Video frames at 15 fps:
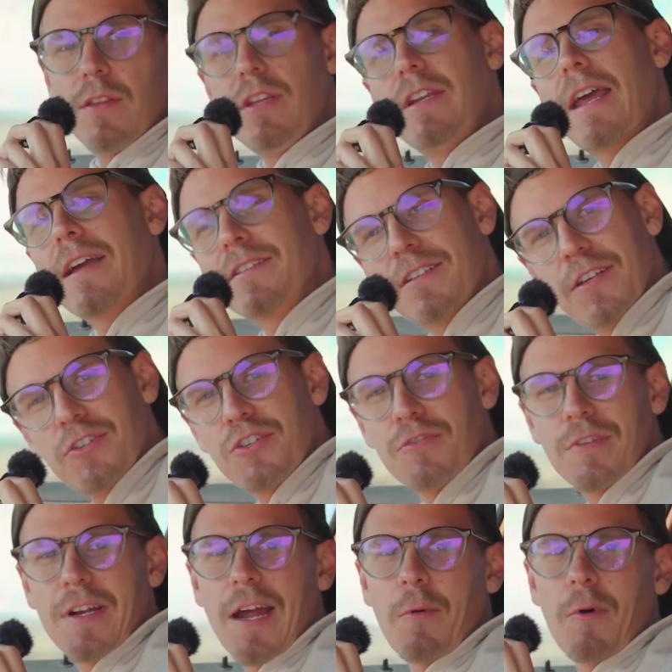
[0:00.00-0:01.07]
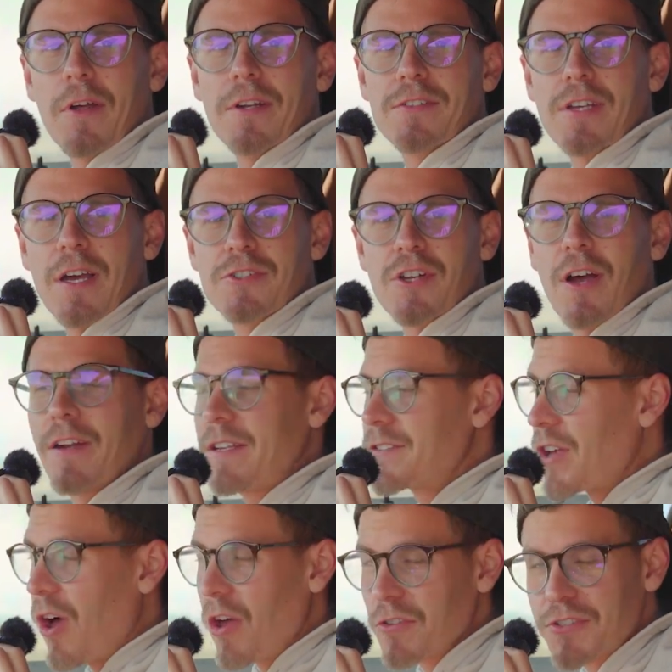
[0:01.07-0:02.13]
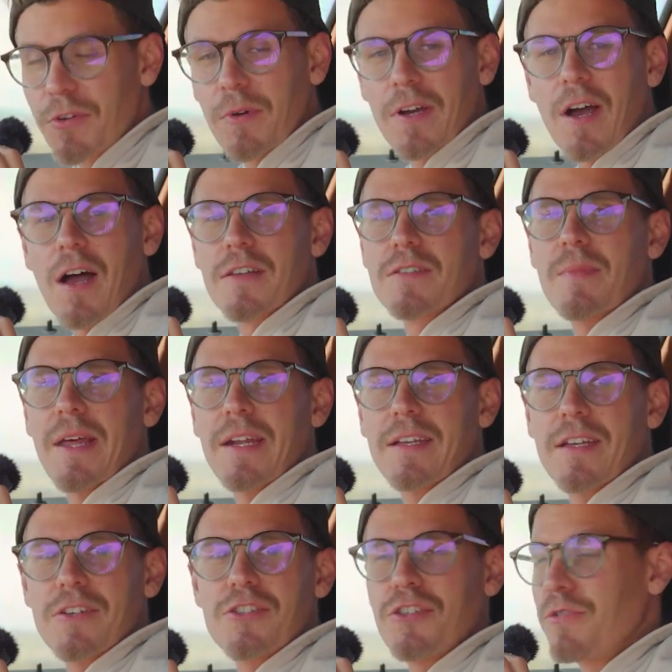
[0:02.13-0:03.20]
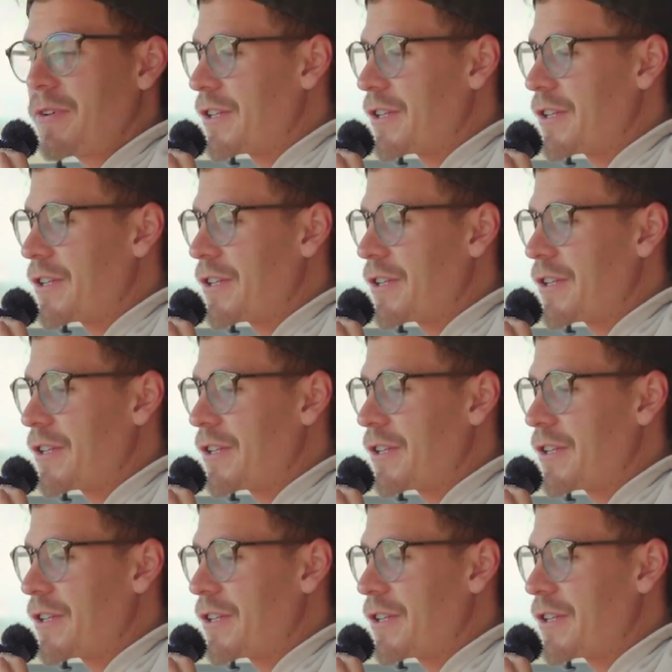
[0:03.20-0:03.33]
The next issue that I want to touch on is also a cosmetic issue,